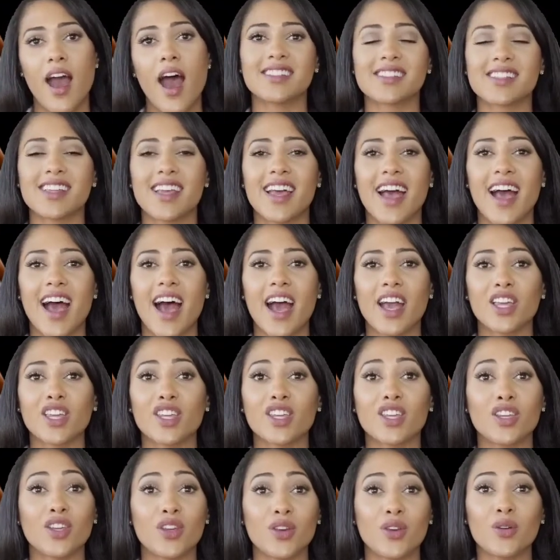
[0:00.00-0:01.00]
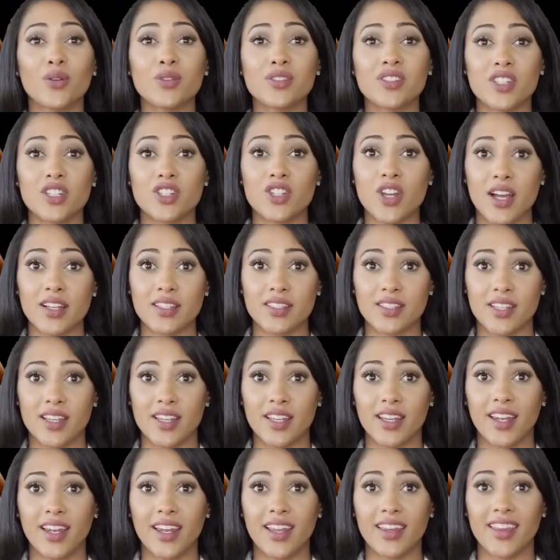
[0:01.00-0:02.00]
Mulberry extracts. You
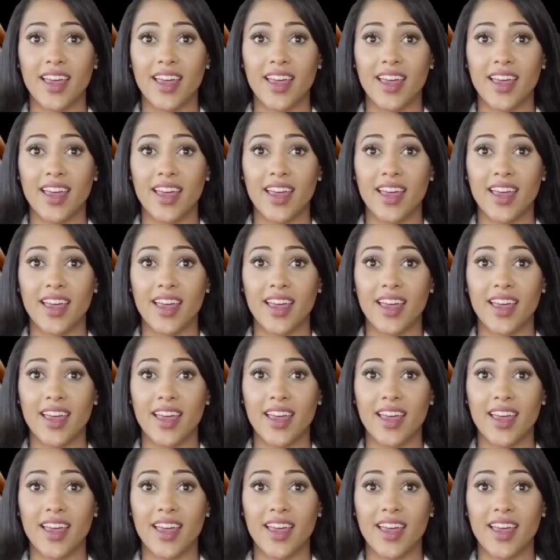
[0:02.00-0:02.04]
can